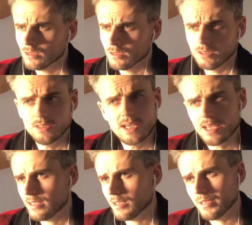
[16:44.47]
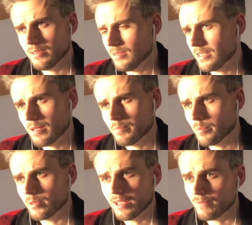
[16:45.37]
Yeah, I mean, again,
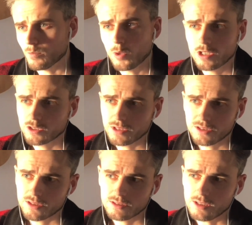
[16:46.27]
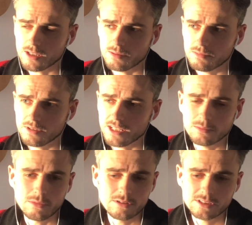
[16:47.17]
people that I've worked with, Neil
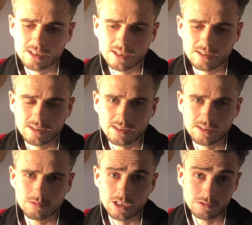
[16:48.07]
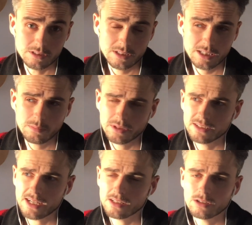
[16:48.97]
Morrissey, he
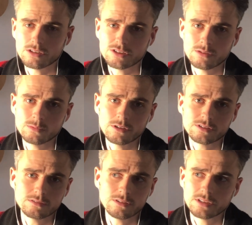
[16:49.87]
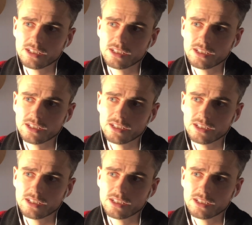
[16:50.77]
played Eddie Lawson on Waterloo Road.